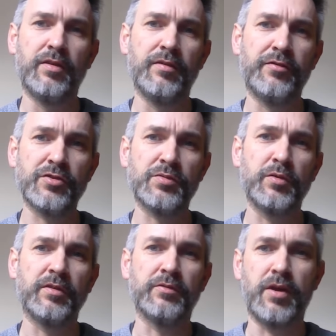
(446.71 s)
The first
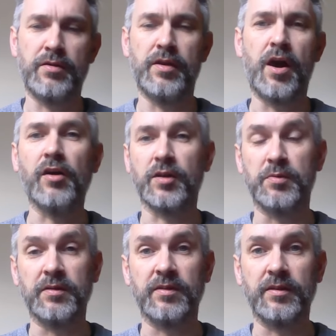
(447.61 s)
one is around
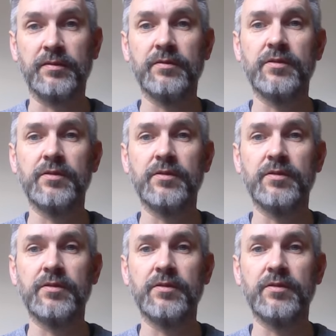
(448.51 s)
occupancy.